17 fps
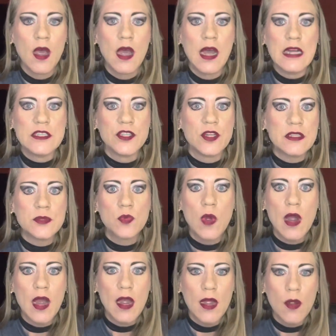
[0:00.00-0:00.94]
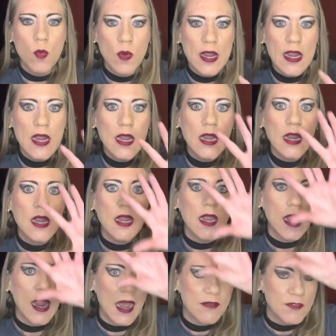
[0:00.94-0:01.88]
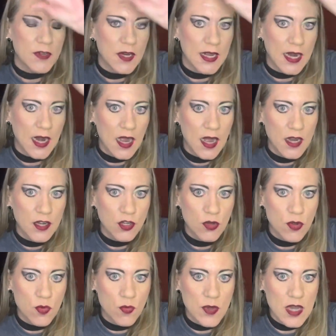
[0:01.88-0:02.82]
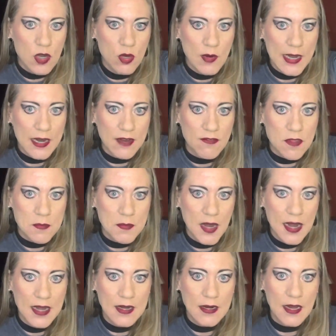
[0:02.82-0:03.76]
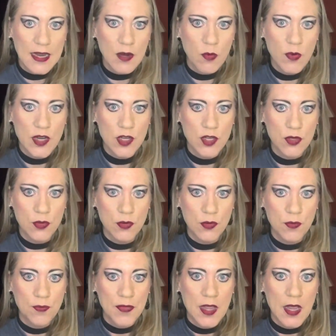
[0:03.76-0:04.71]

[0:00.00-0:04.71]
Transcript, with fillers: And so that's why we have to let God do the renewing of the mind like we do